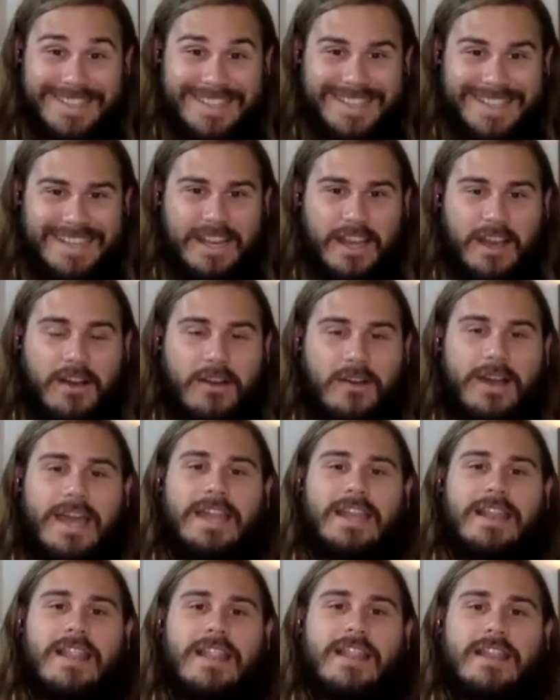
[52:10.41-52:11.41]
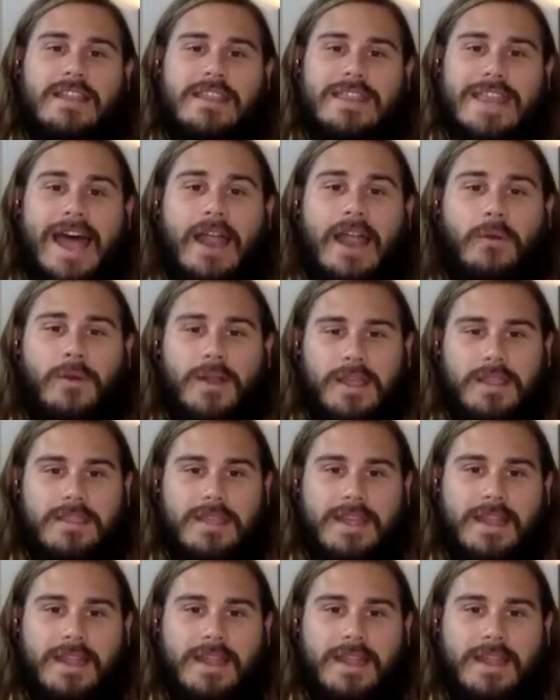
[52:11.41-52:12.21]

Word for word: you know, and that right yep.